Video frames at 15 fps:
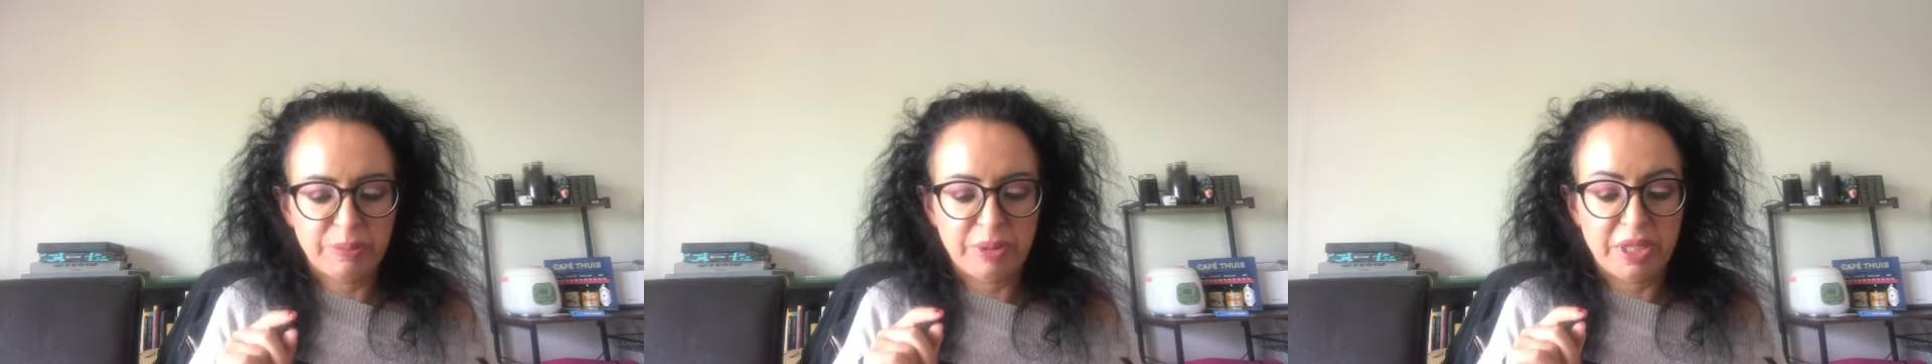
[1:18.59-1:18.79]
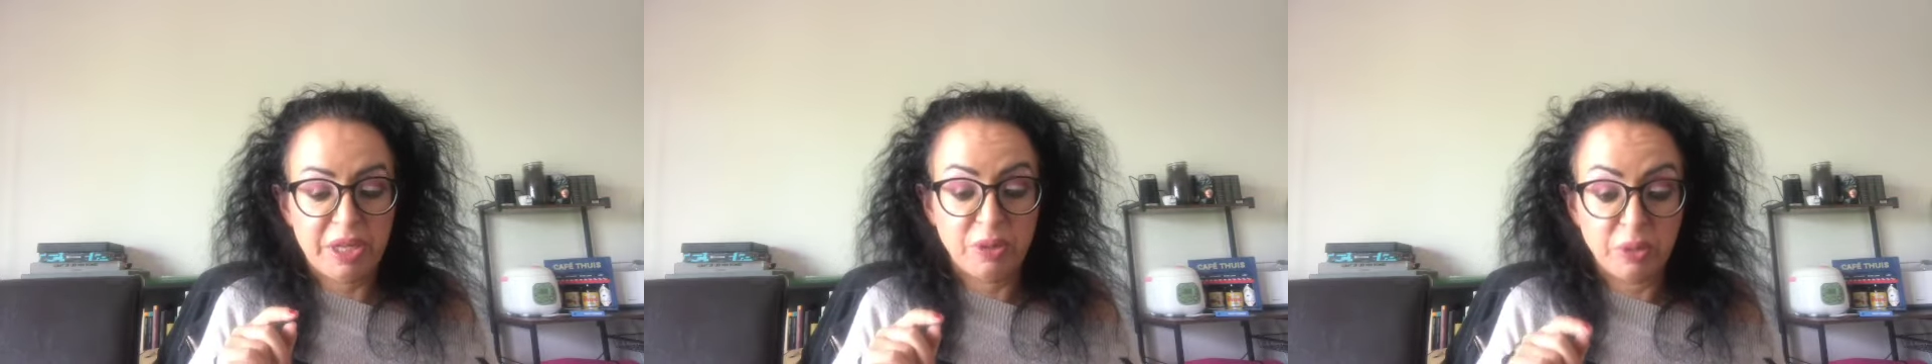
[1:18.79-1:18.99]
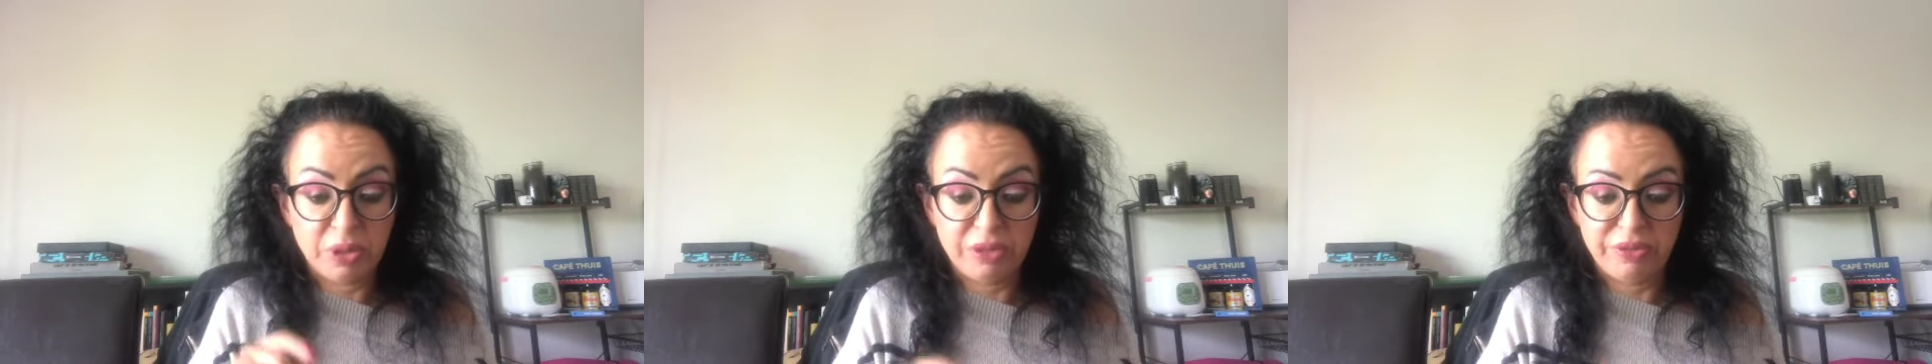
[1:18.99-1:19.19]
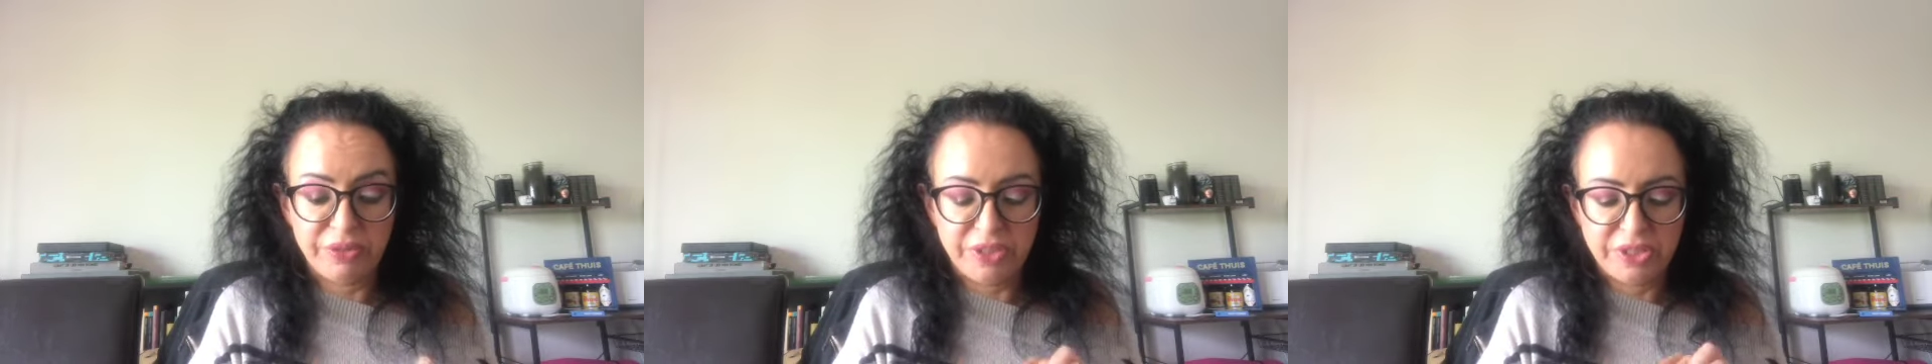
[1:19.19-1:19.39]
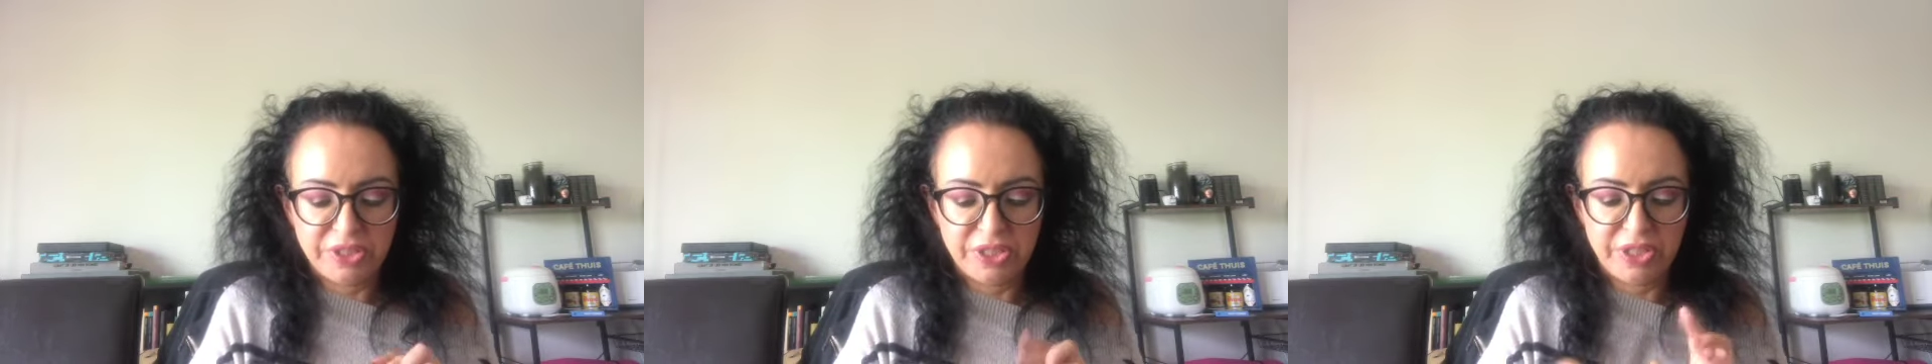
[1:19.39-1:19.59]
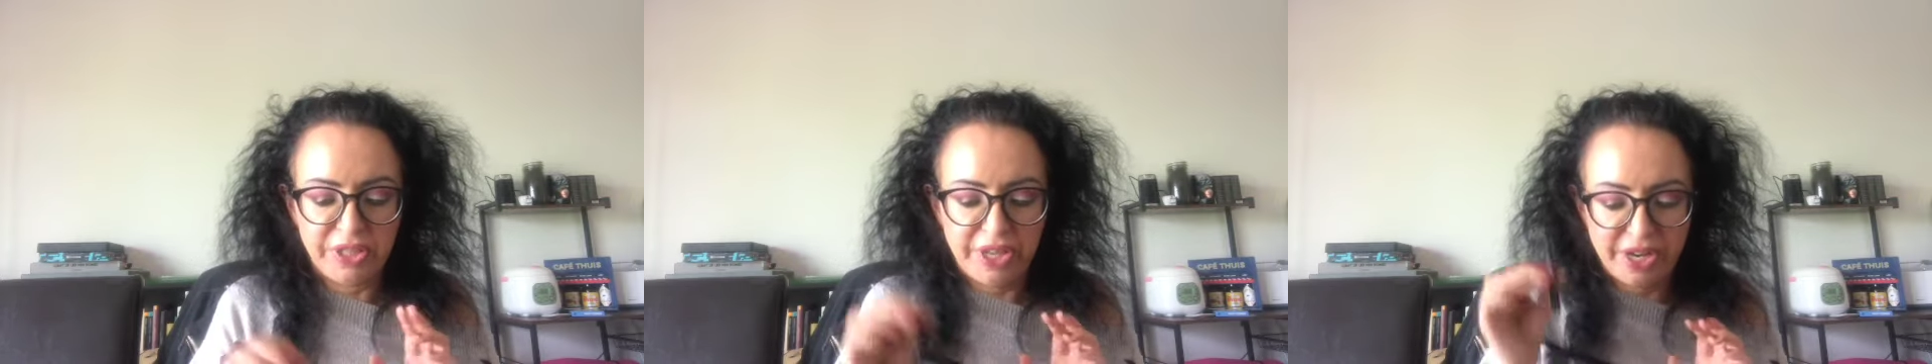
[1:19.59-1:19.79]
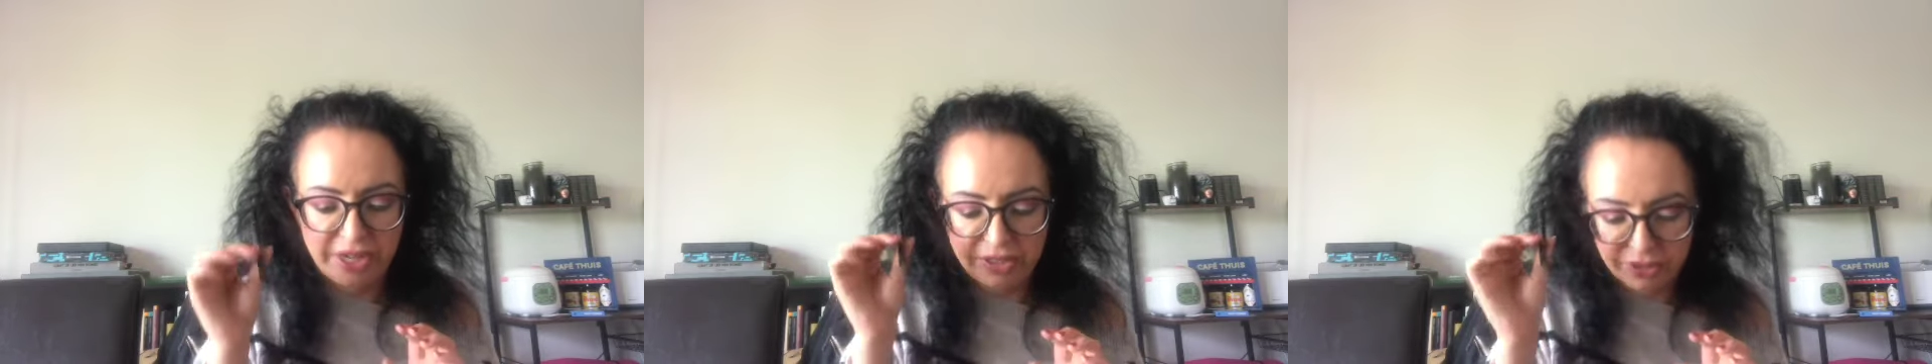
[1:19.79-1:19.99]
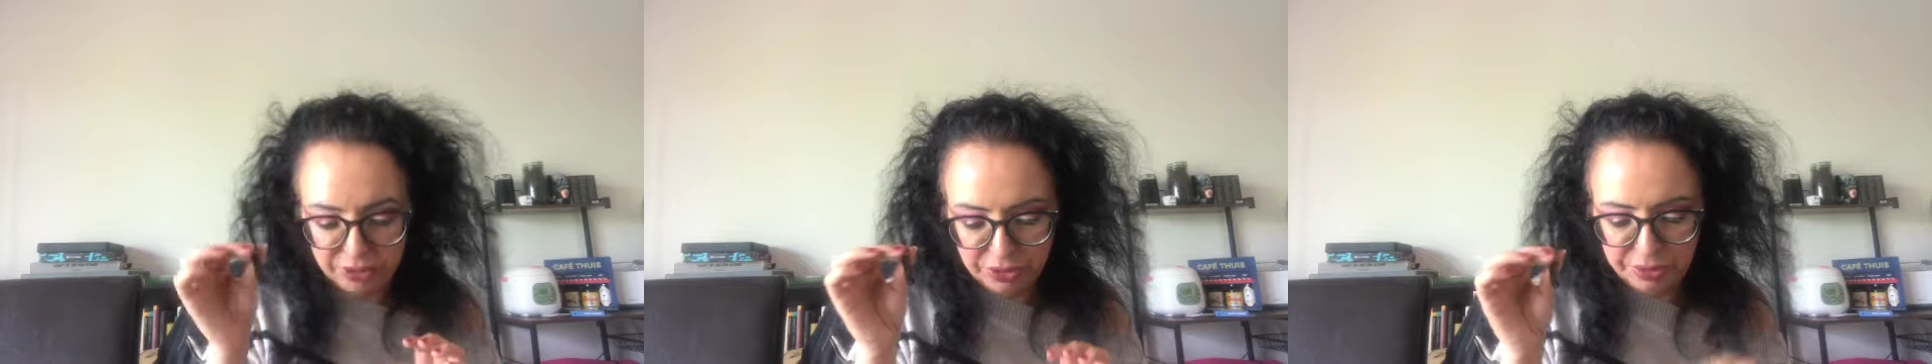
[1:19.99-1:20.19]
but I couldn't finish it there.
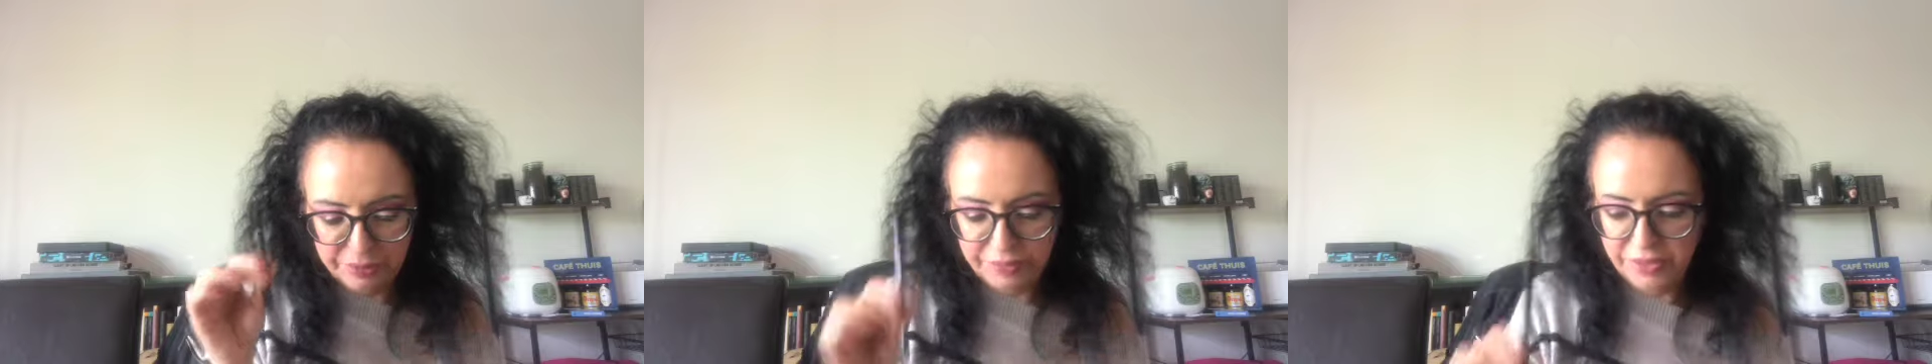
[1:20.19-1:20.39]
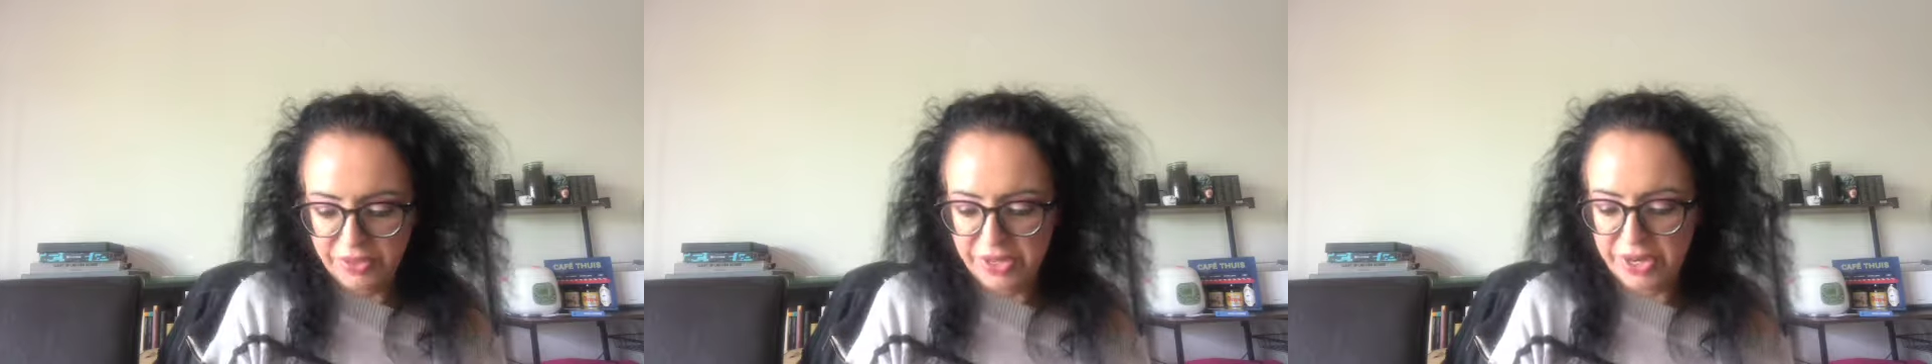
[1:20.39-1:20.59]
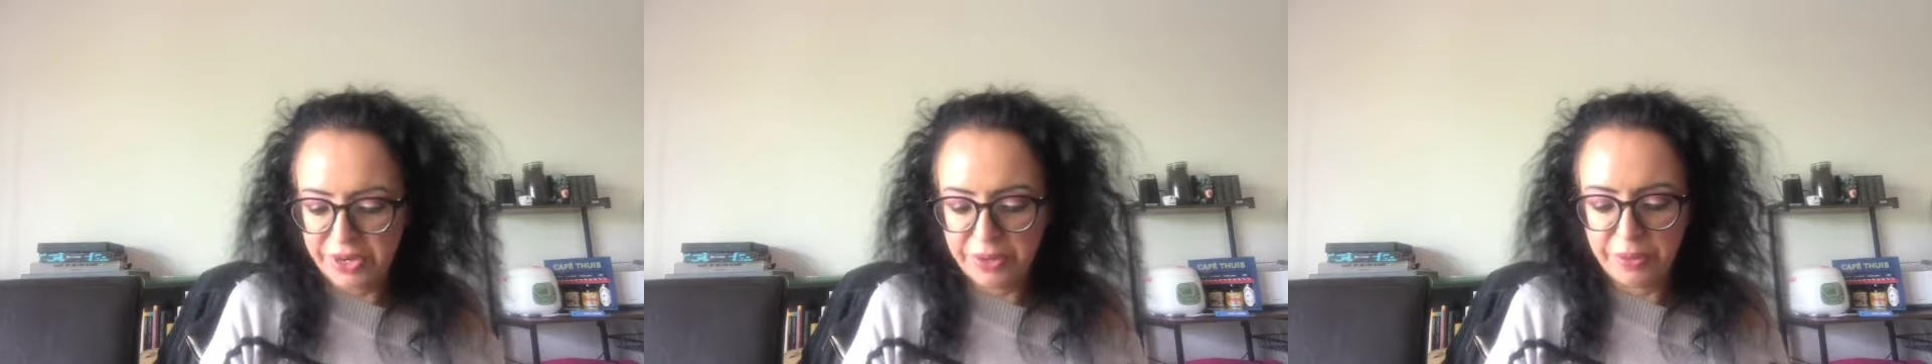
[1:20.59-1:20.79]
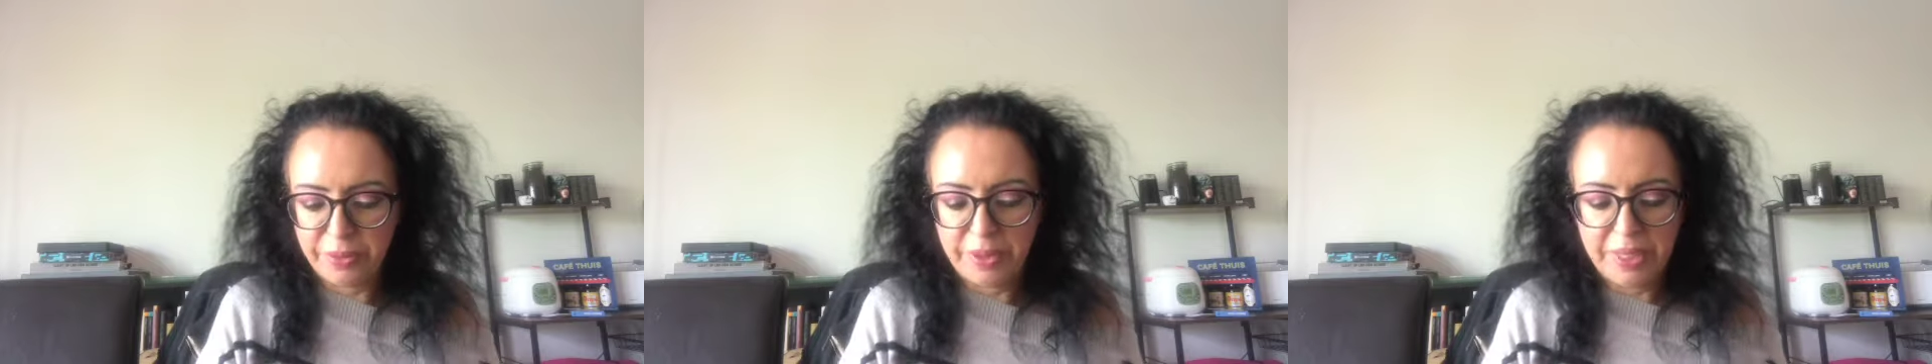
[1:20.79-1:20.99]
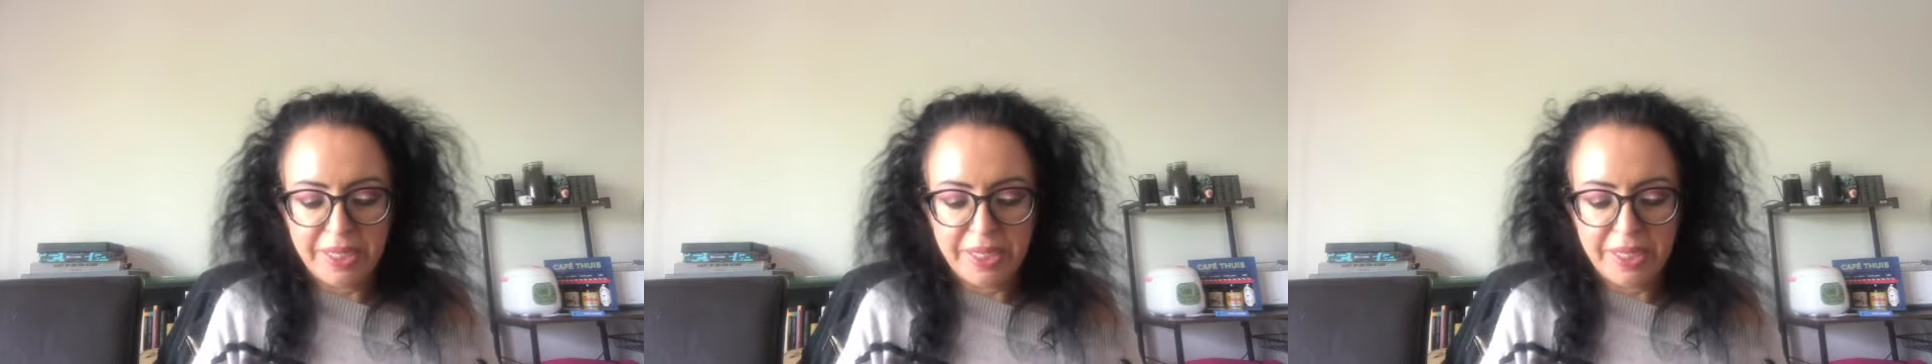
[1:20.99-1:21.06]
So there you go.